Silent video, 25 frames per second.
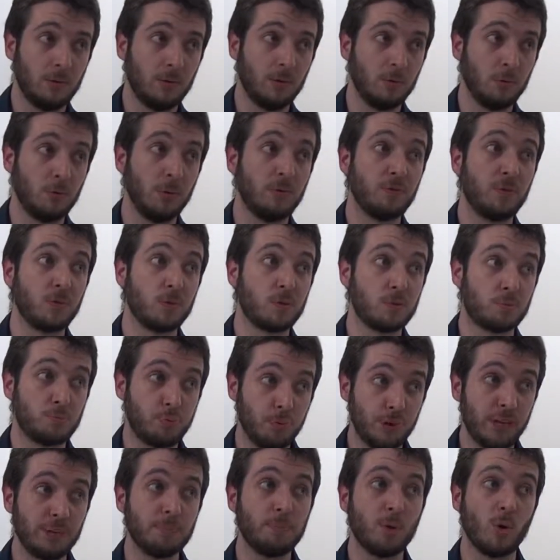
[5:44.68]
with a
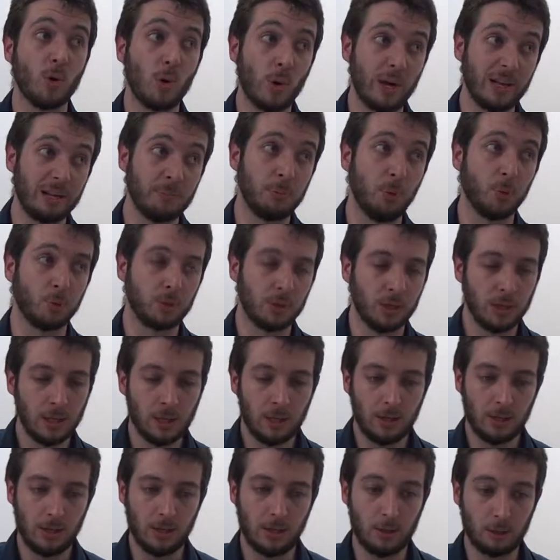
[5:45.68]
spring powered ball.
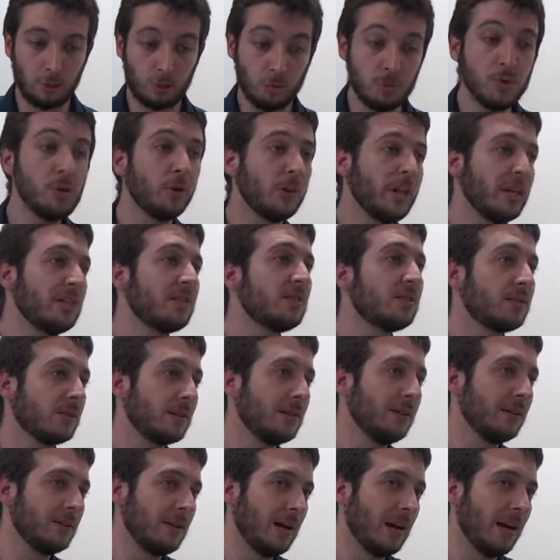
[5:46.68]
To be honest,
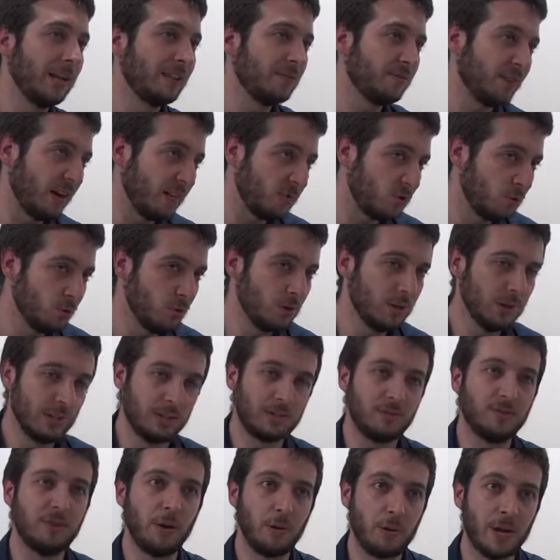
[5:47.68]
at 5 joule,
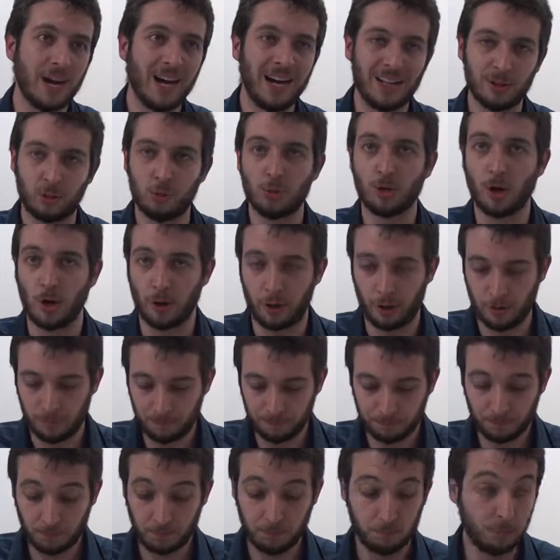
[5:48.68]
it's very hard to cock,
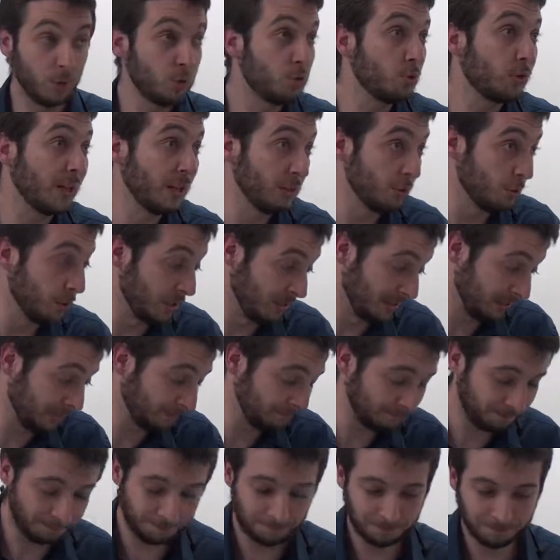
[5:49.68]
but you can do it.
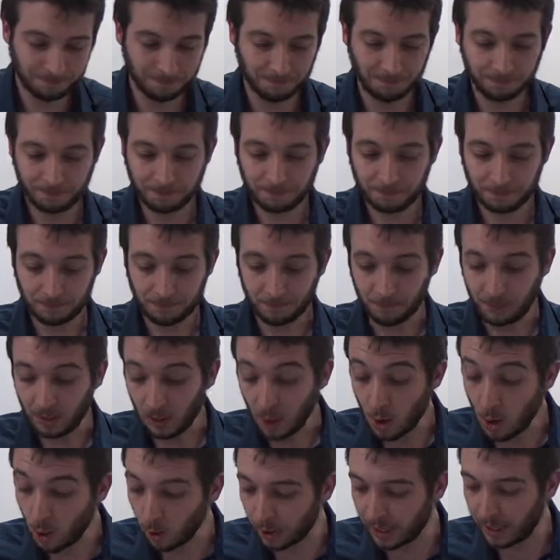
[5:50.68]

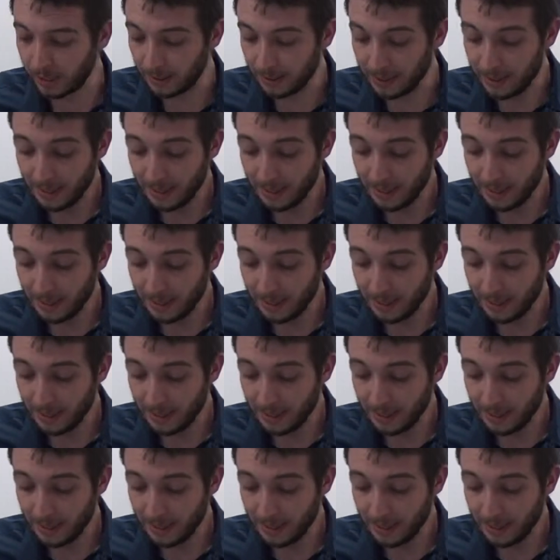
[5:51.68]
Okay,